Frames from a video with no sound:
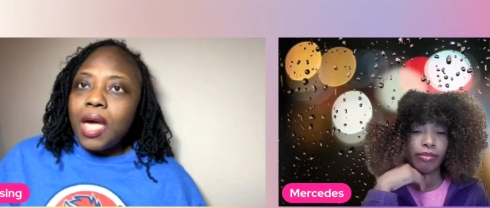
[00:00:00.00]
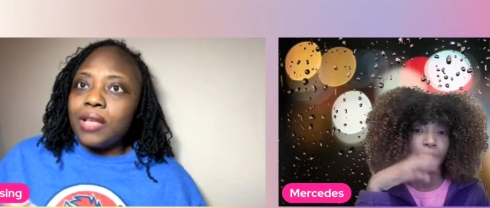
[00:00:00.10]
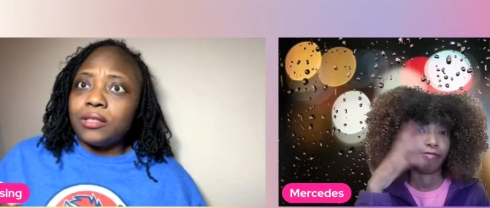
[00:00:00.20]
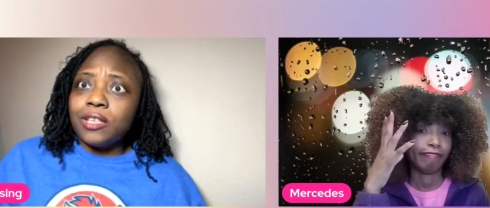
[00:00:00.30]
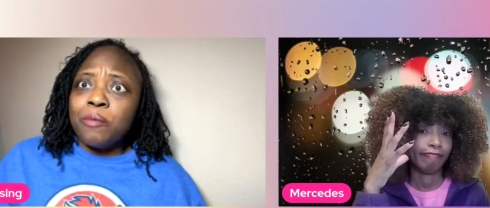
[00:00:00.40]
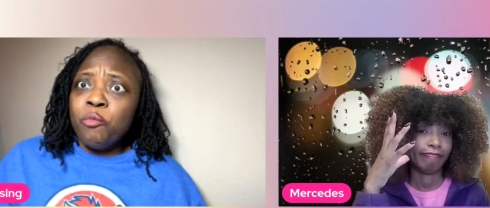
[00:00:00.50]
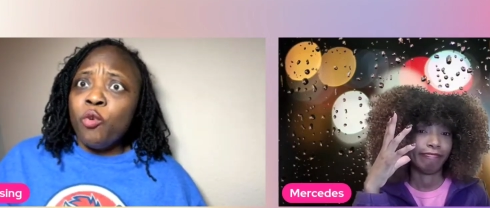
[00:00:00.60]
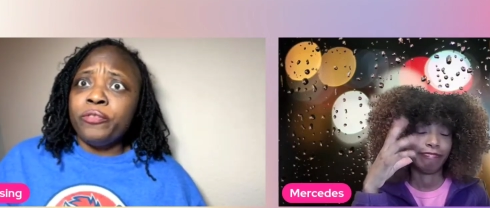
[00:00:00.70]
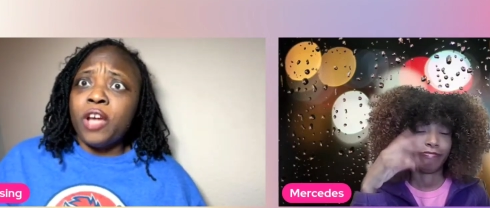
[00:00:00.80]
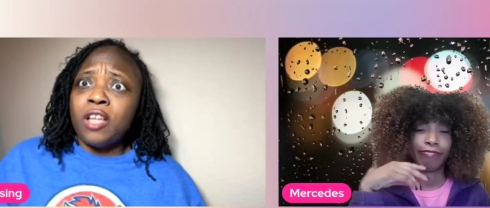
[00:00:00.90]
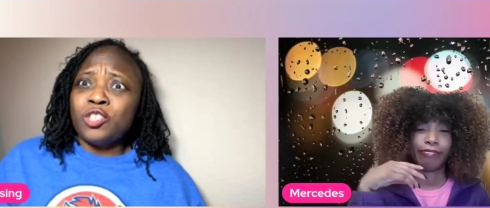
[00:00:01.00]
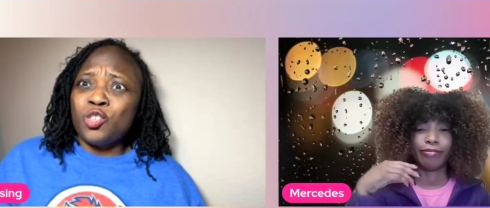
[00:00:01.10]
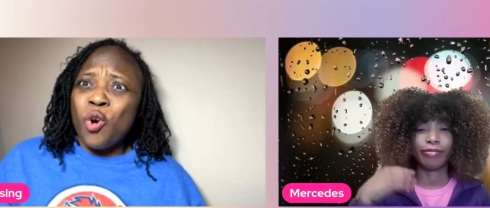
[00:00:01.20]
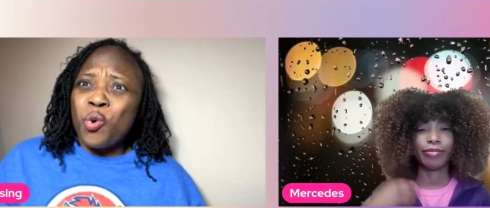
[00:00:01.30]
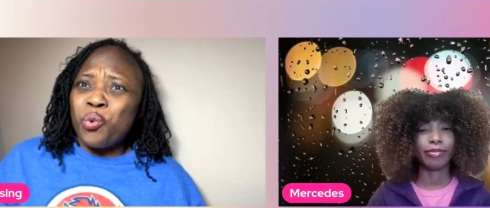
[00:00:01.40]
Speaker 1: Has he moved on
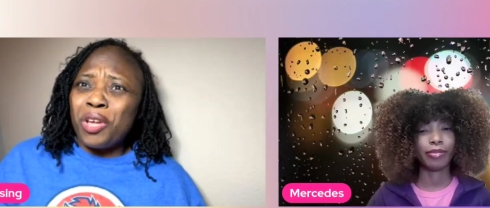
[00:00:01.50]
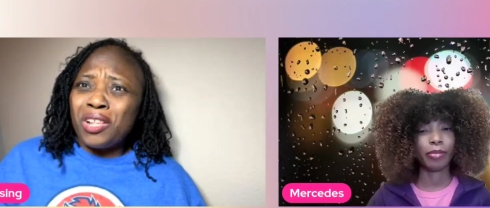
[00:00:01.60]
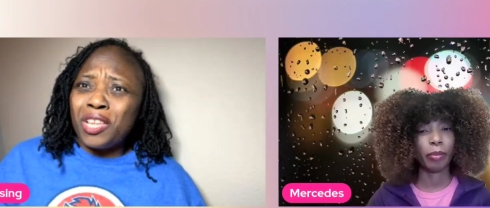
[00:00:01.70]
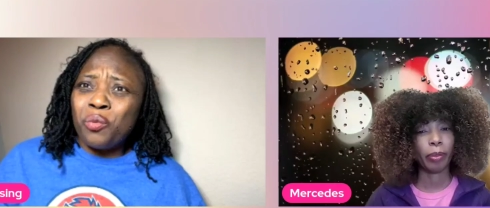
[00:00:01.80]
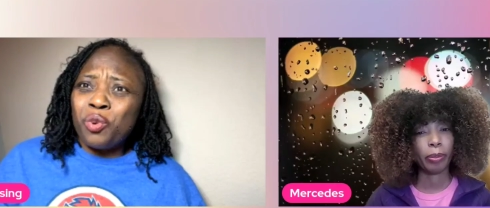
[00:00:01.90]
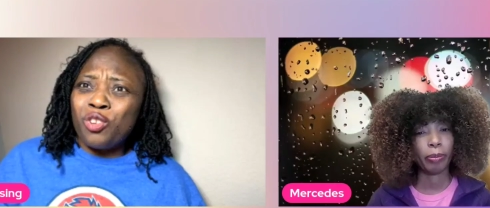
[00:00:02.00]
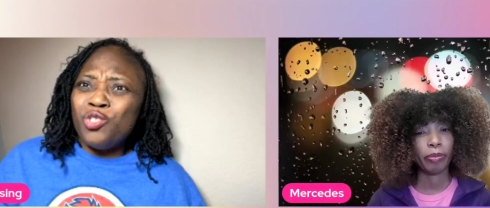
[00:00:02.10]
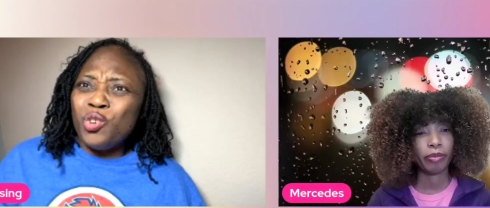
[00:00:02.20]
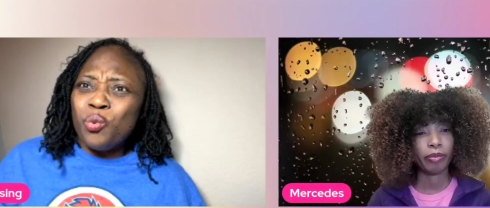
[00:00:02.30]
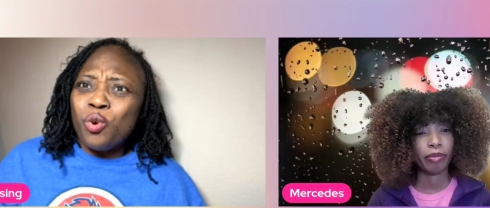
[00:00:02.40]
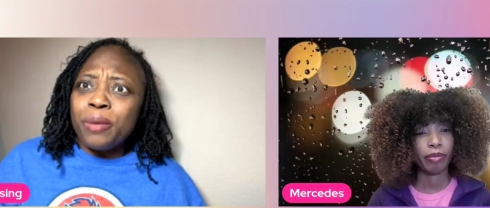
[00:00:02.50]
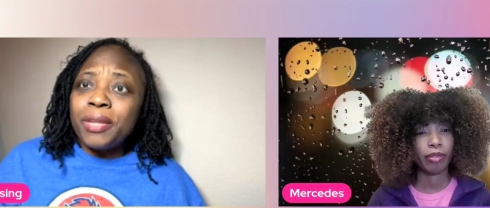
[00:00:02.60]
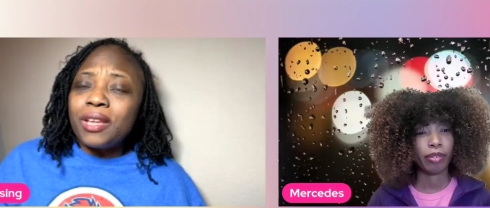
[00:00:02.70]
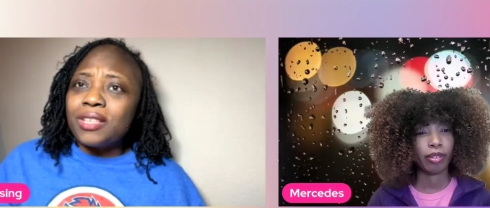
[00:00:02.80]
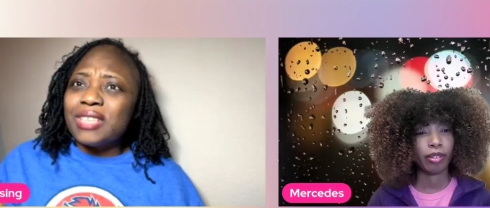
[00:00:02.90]
so quickly with a new
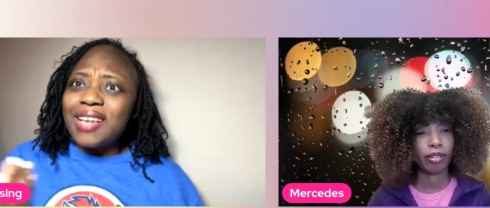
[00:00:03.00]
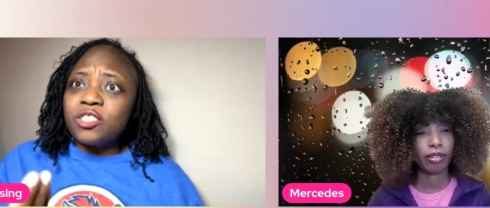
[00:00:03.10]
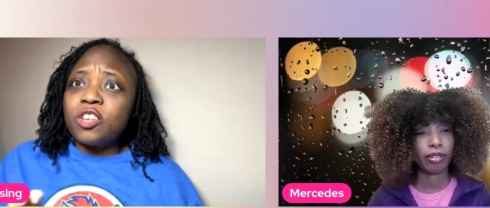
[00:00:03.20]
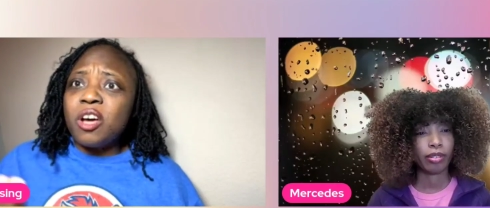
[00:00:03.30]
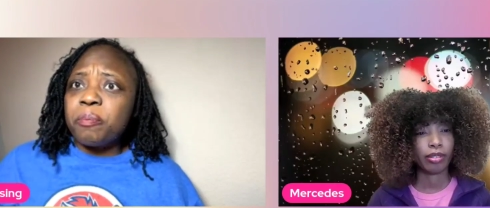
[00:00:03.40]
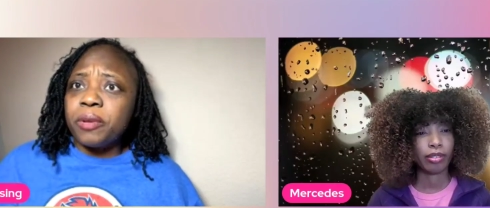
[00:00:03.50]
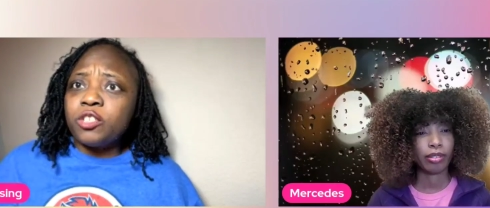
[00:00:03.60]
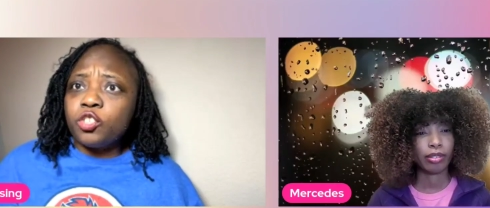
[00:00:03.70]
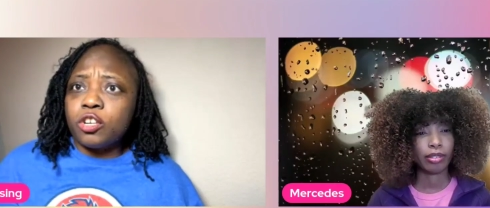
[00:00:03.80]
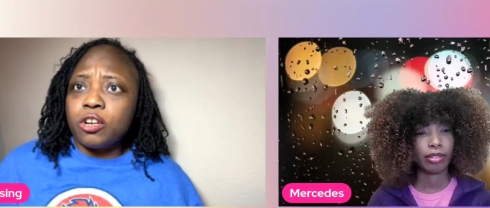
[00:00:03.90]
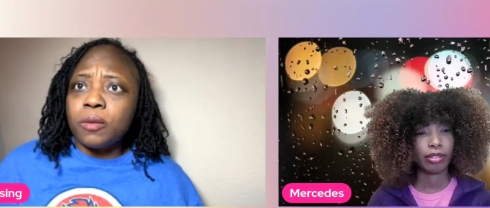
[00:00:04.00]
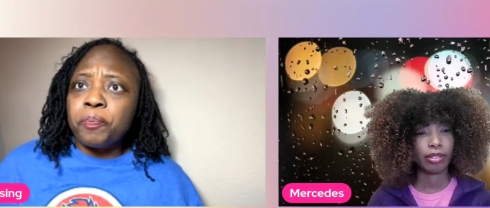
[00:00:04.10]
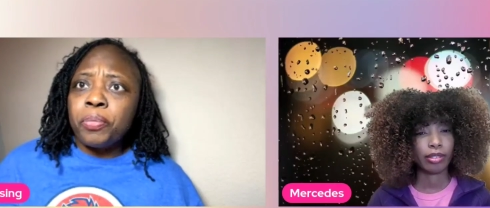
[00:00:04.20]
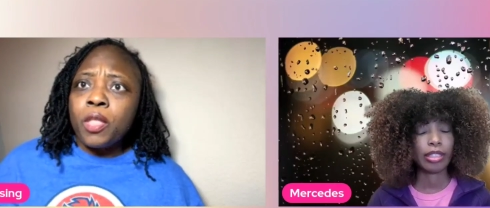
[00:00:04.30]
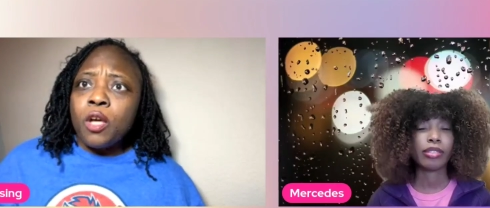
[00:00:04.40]
woman? Because I saw a picture
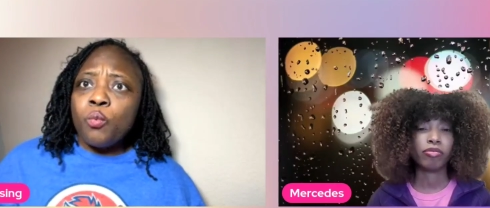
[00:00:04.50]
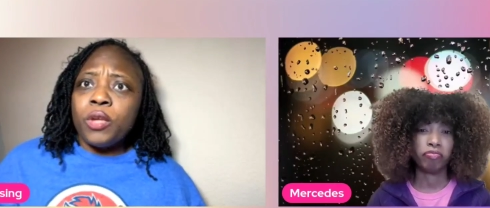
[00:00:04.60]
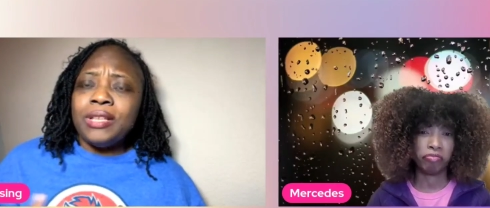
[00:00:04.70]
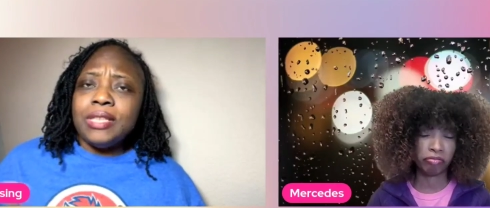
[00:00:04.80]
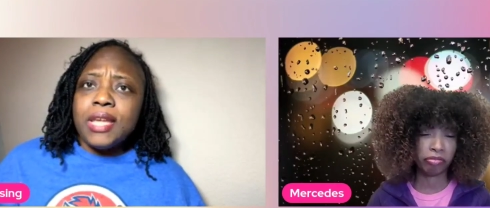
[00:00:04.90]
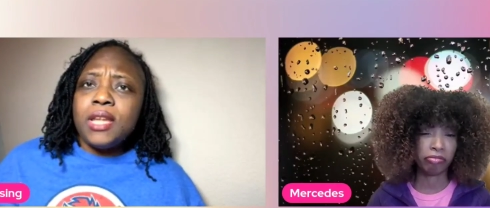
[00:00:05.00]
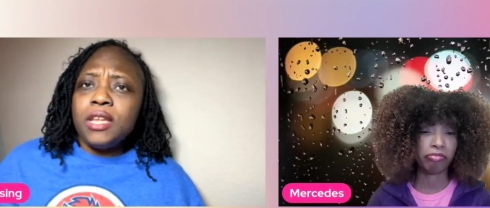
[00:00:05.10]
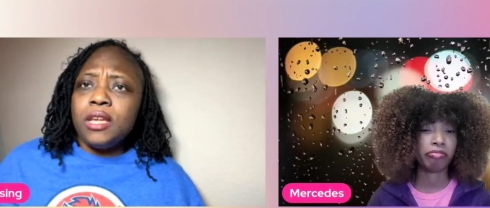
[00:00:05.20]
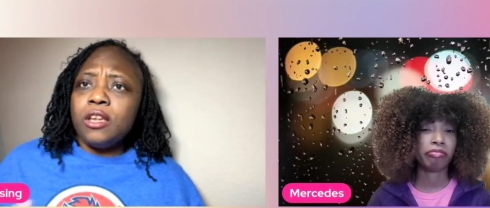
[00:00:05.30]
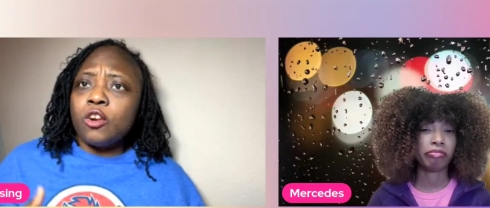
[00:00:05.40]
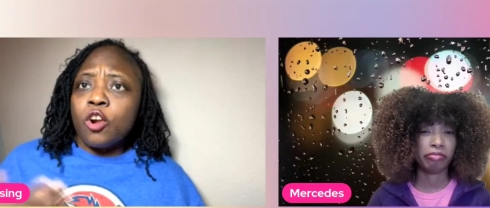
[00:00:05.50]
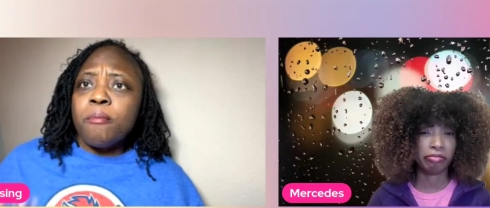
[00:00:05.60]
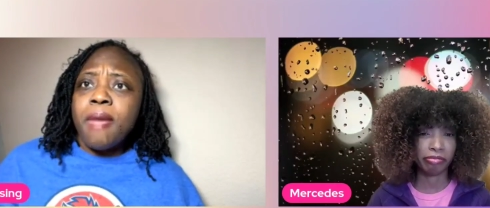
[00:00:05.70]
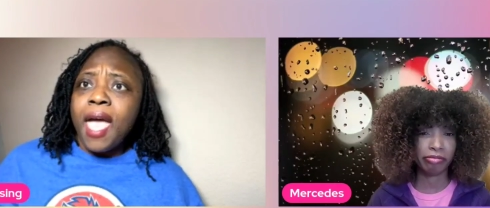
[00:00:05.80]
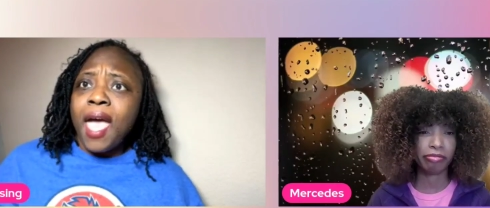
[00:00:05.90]
with Nene,
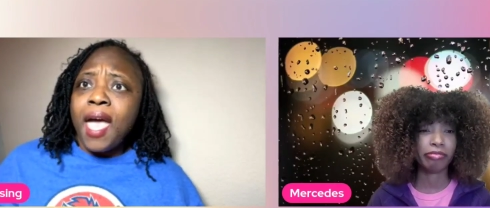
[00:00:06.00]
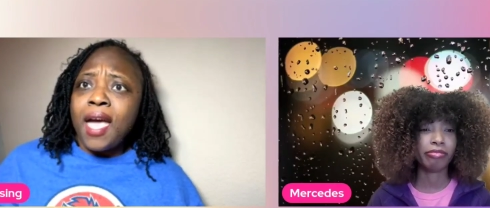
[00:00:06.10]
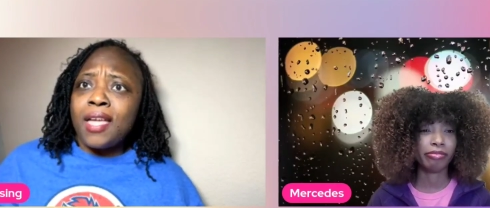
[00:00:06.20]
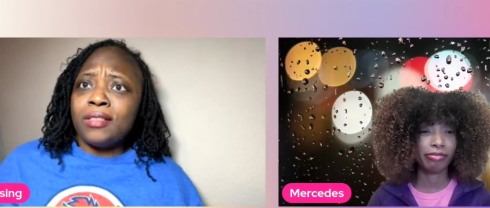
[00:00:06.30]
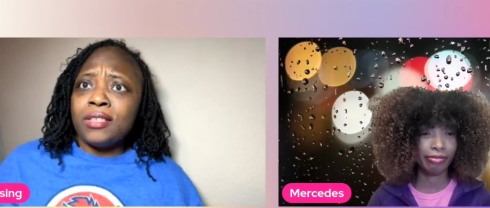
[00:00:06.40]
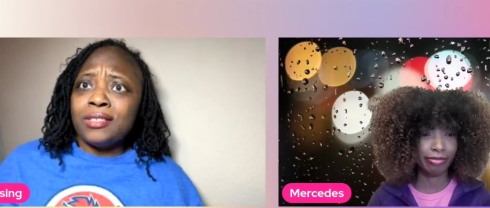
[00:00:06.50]
her man,